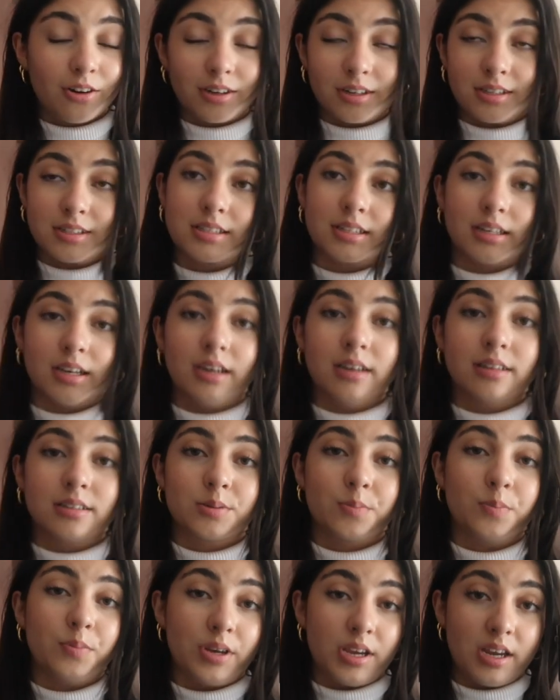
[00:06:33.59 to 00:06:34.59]
Honestly, it's
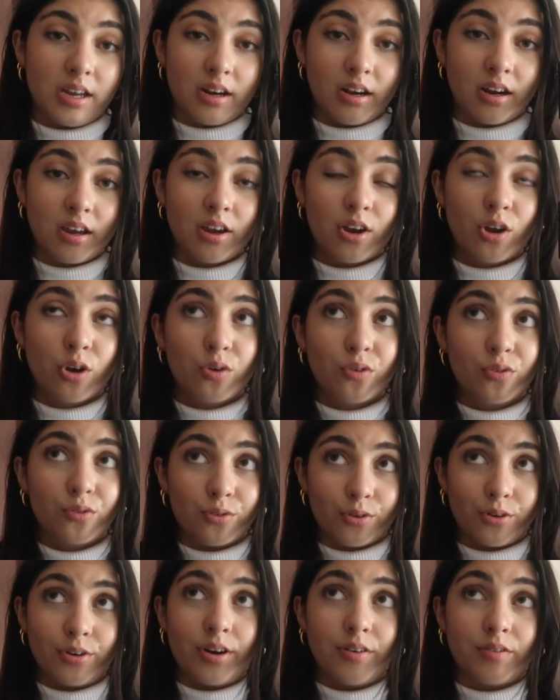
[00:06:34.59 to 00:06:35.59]
been
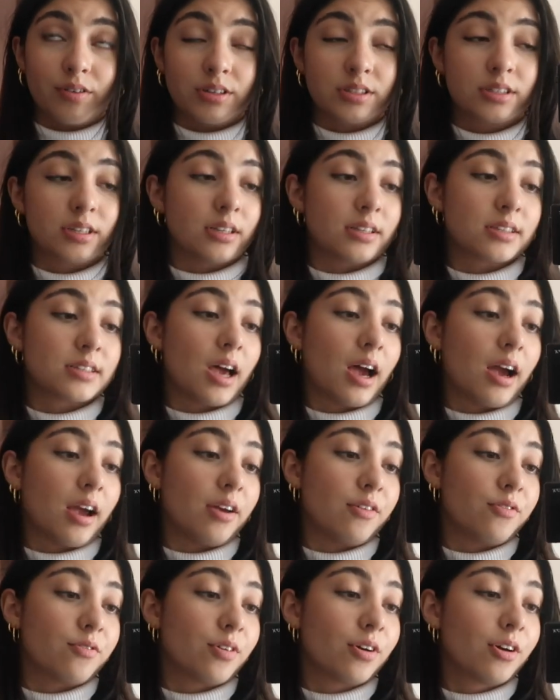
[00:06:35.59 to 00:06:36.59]
forever since
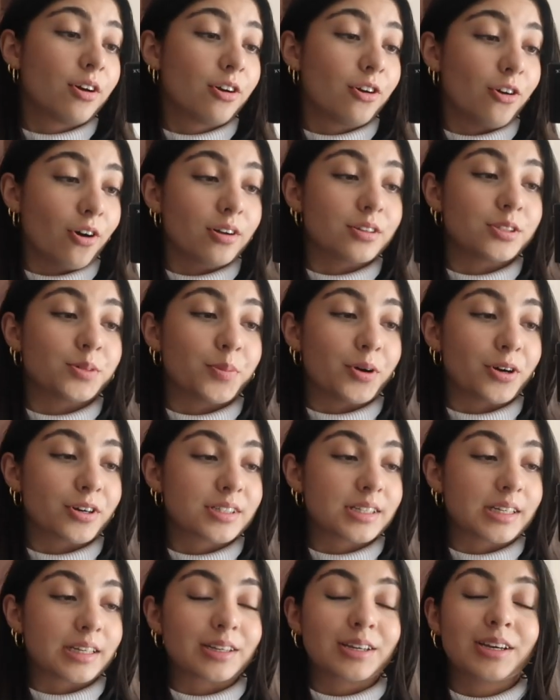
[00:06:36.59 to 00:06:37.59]
I've gone to
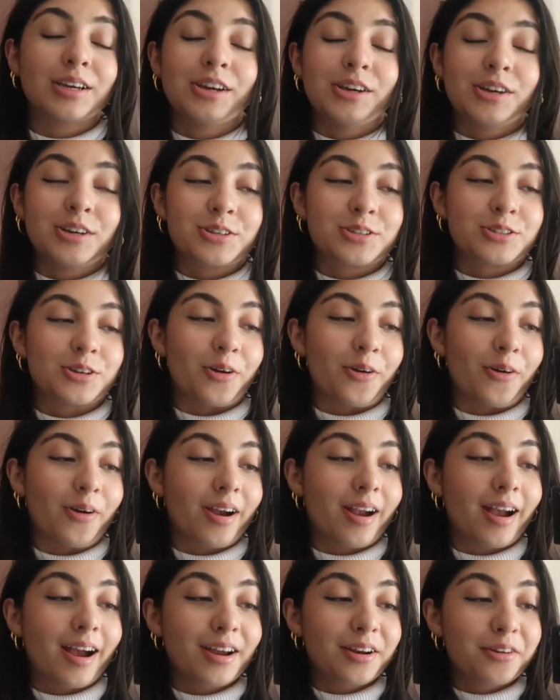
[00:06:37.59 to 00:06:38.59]
boxing. So
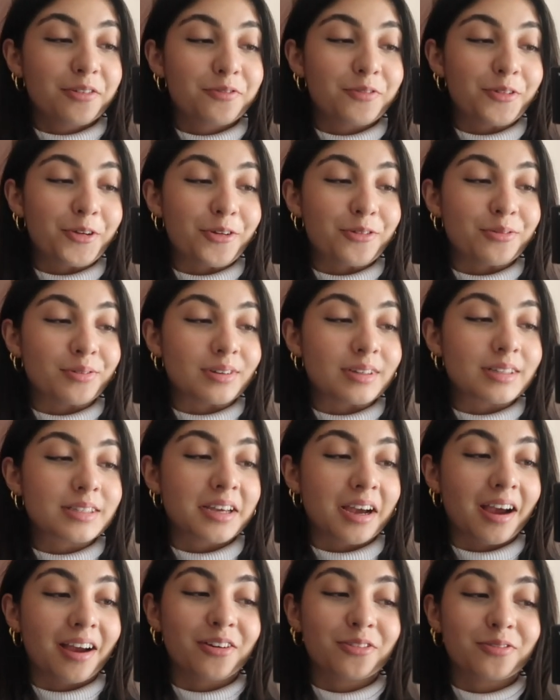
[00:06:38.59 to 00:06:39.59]
kind of nervous,
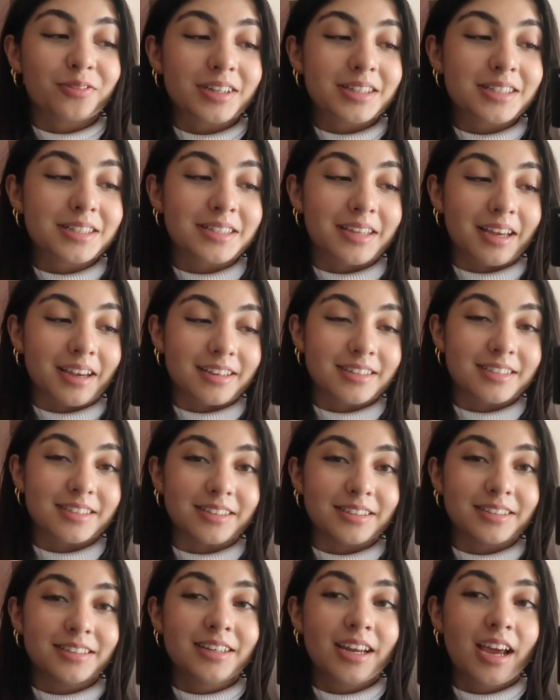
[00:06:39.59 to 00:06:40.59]
kind of
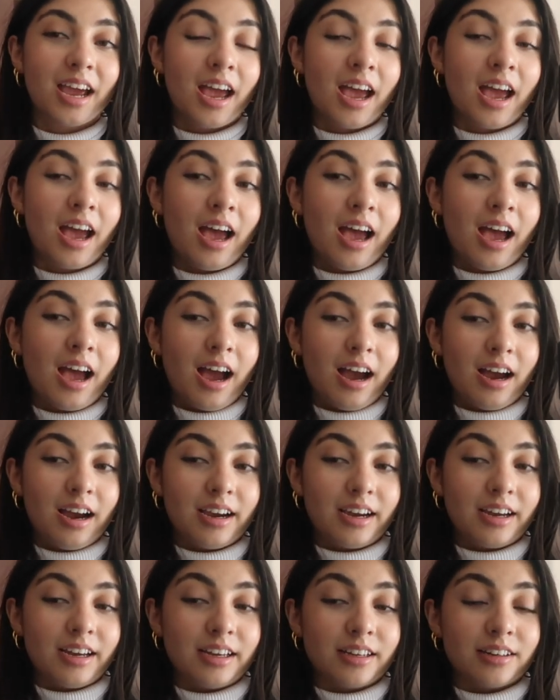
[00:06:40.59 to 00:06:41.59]
excited.
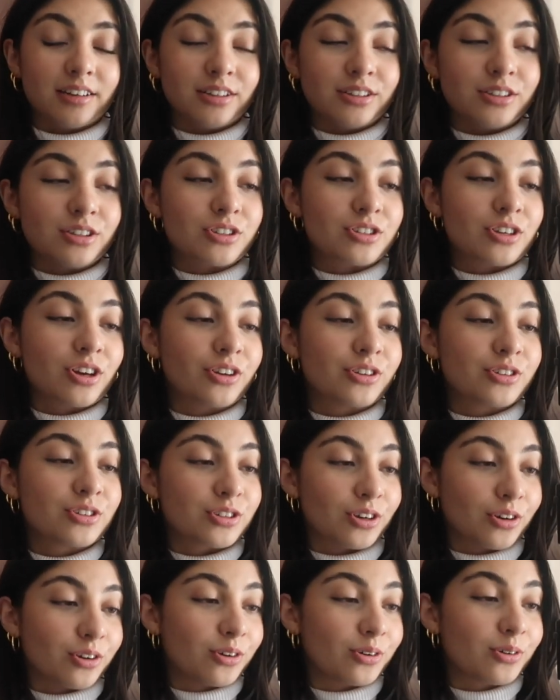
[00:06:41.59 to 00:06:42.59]
It is
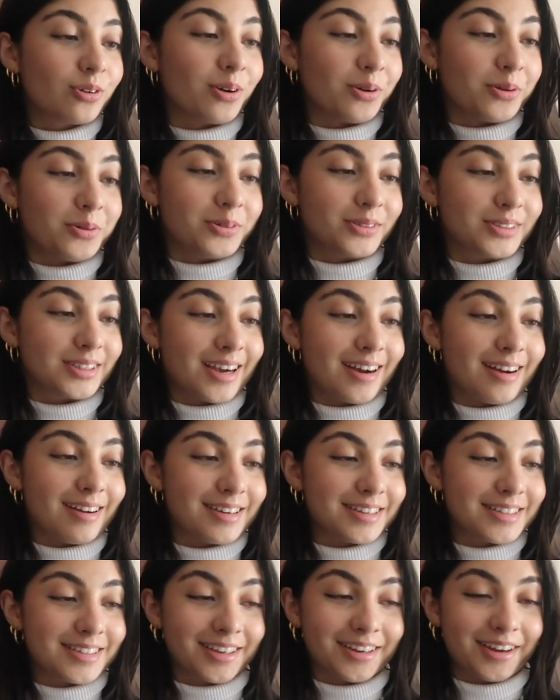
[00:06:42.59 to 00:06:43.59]
so cold,
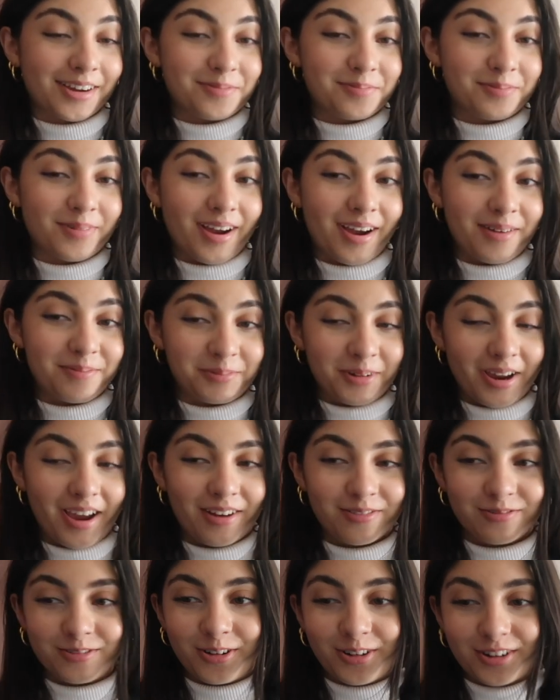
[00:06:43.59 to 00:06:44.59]
guys. Like I
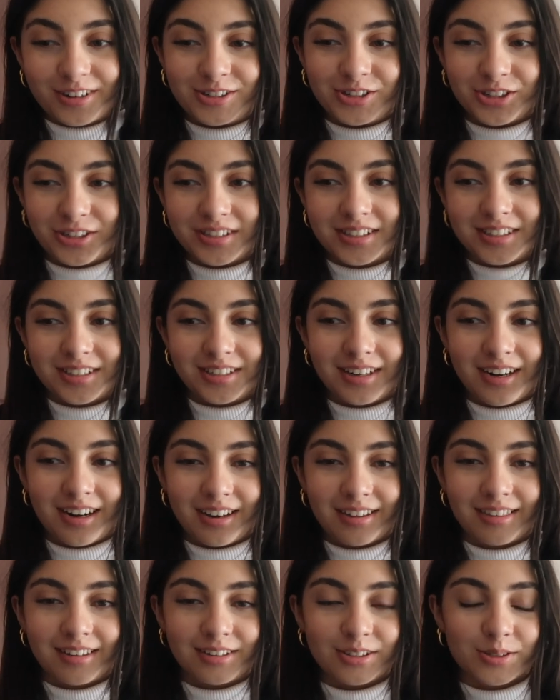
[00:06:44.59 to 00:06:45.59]
have not adjusted, and
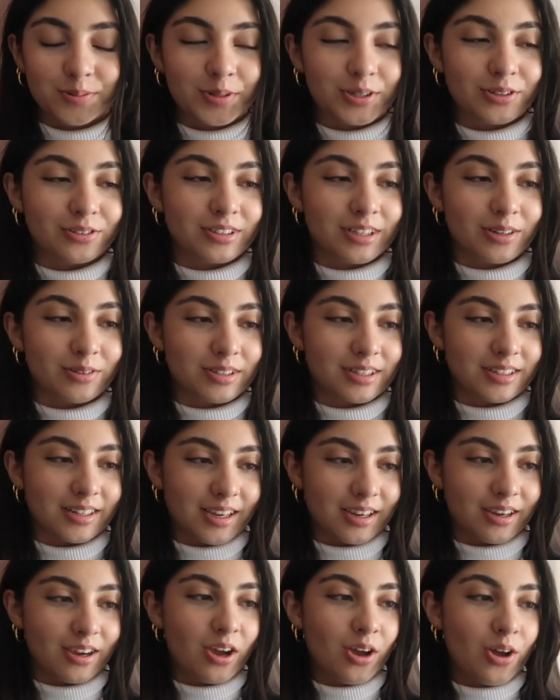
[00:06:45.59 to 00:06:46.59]
I think it's because I was in
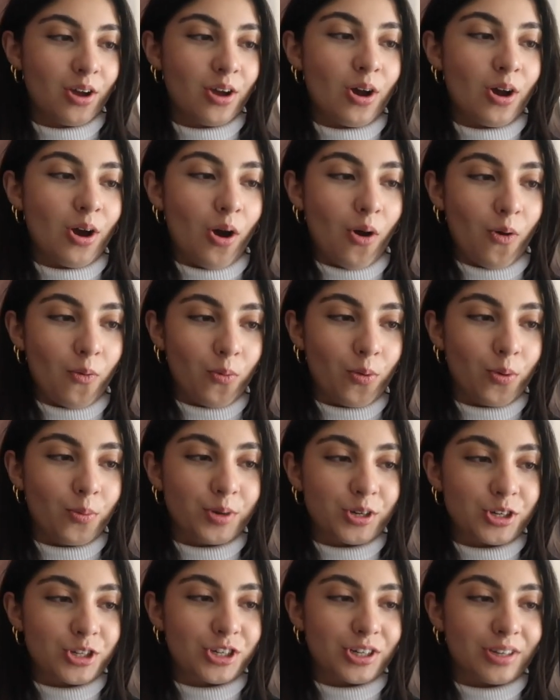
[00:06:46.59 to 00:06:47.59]
like a
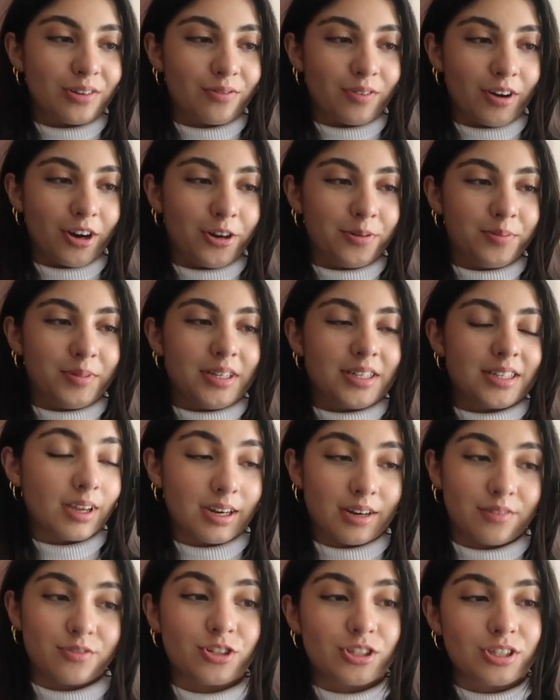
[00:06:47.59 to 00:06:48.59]
warmish environment
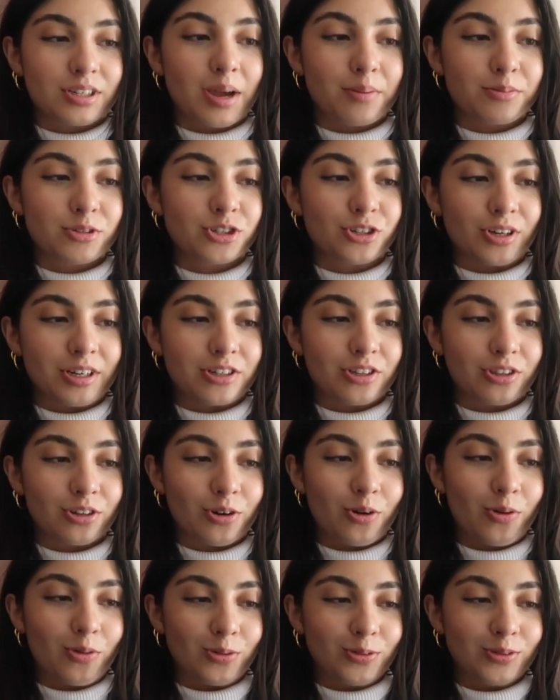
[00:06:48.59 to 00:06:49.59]
and I've just come straight to the
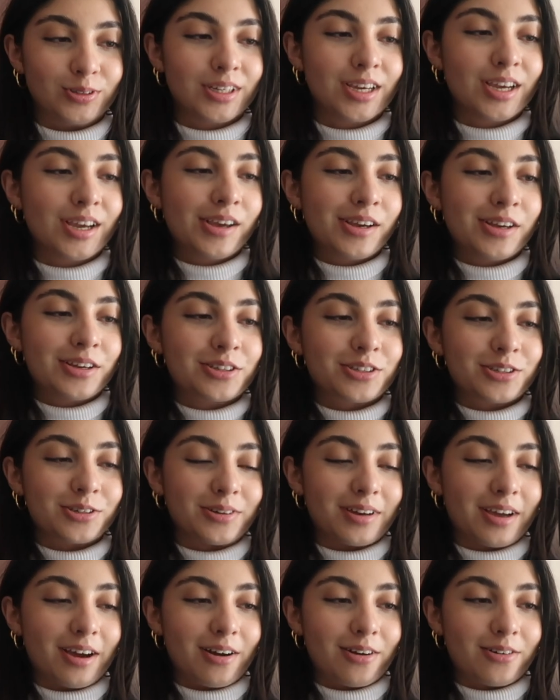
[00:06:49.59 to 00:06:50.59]
cold. So
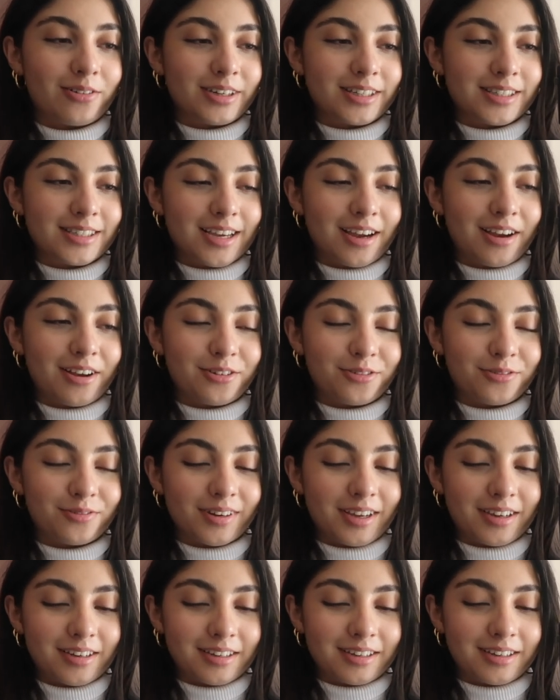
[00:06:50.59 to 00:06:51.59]
now it's kind of
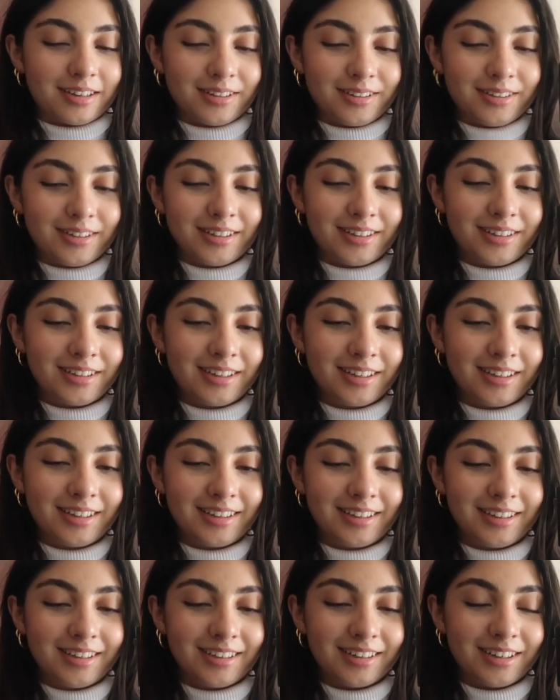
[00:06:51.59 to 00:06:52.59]
like
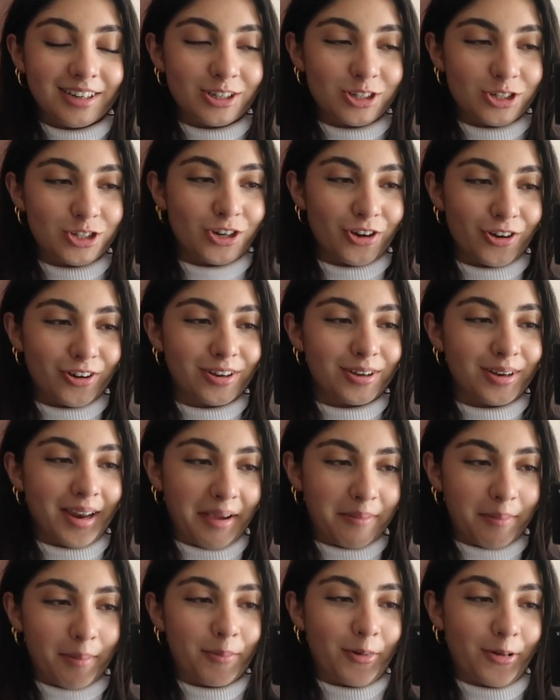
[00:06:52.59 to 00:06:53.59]
a shock,
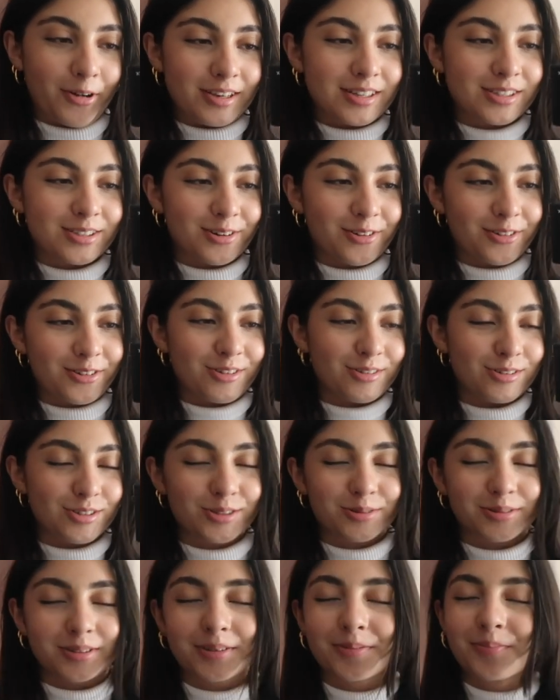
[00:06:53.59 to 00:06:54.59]
like my body's not used
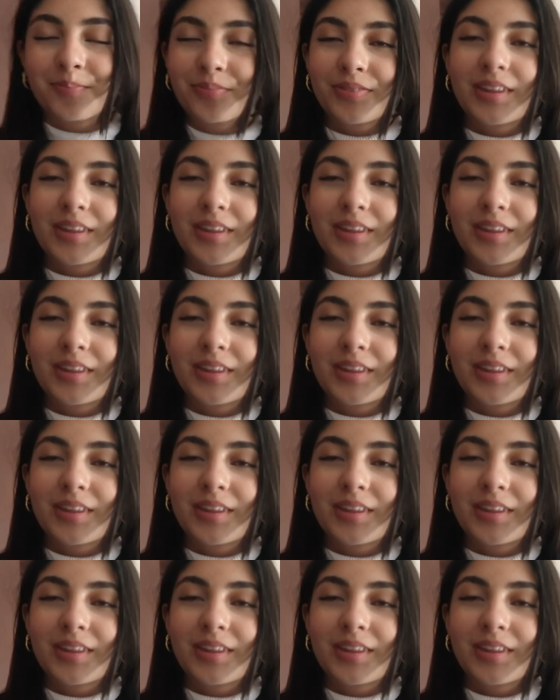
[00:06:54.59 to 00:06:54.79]
to it.